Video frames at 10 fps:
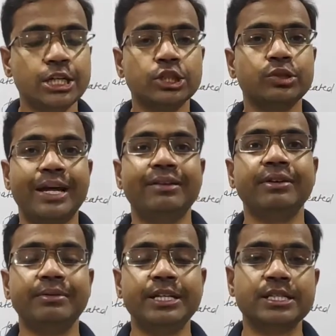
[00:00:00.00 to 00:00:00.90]
So that
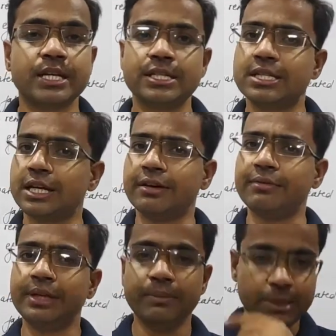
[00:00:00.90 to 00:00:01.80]
way we discussed,
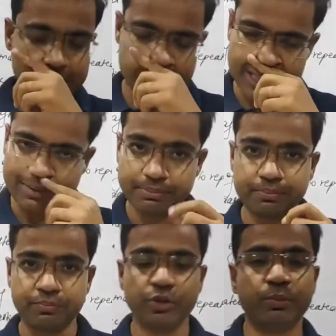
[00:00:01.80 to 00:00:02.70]
we missed some
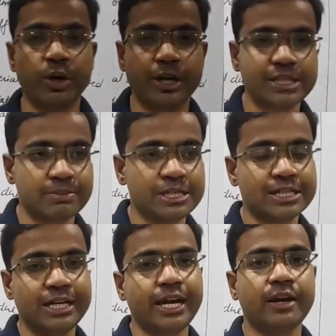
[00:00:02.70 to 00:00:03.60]
few points.
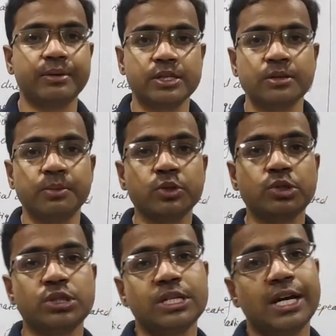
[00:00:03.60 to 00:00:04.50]
Basically I was supposed
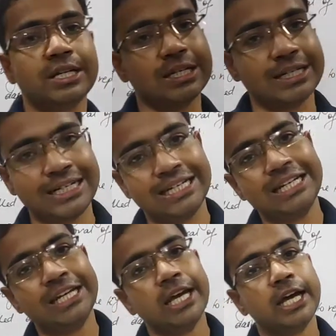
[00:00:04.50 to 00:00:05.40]
to start
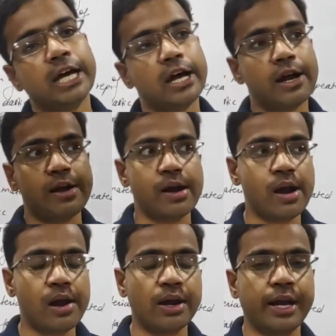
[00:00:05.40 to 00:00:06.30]

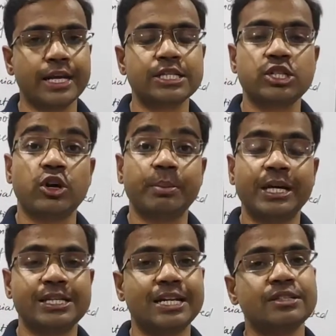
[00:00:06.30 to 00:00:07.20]
next topic
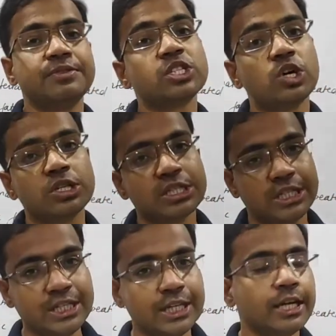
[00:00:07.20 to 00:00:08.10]
is, that is
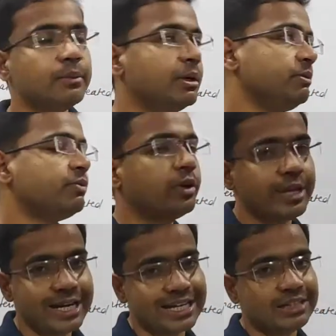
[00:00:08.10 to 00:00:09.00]
viscosity, but before
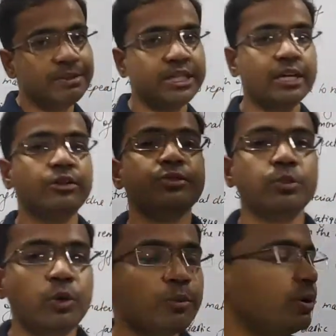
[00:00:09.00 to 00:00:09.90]
that let me tell you a few
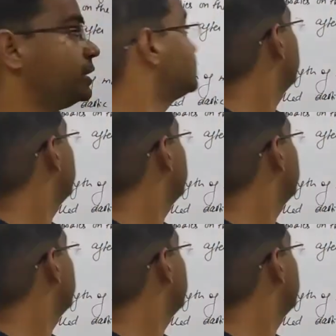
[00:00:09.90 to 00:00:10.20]
more points.